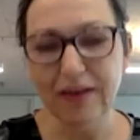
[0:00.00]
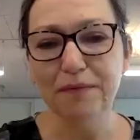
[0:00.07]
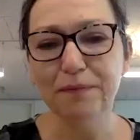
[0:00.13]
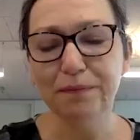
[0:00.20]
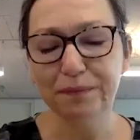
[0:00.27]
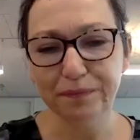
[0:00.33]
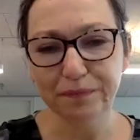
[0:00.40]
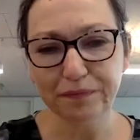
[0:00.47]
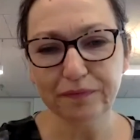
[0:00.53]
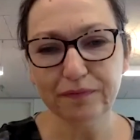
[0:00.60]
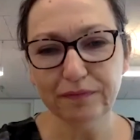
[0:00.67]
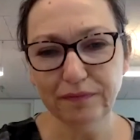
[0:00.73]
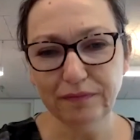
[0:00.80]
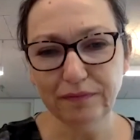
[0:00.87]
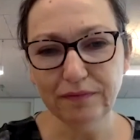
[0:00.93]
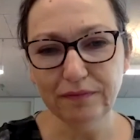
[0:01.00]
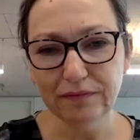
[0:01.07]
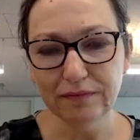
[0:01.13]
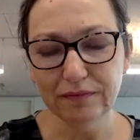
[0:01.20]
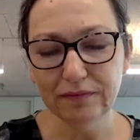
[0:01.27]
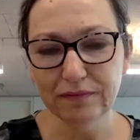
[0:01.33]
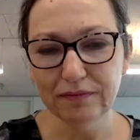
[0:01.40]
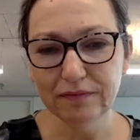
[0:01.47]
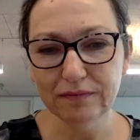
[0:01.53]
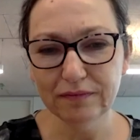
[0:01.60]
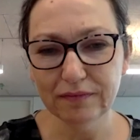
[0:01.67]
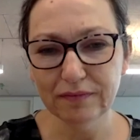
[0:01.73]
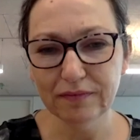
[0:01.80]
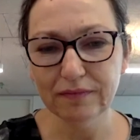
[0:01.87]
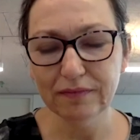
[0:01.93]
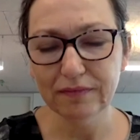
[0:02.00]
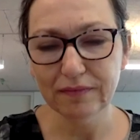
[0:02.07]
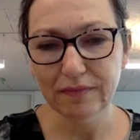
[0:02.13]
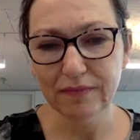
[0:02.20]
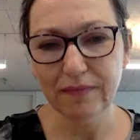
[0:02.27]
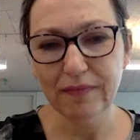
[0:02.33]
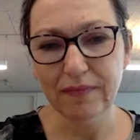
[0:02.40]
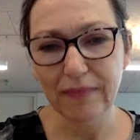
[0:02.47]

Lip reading: so it came between each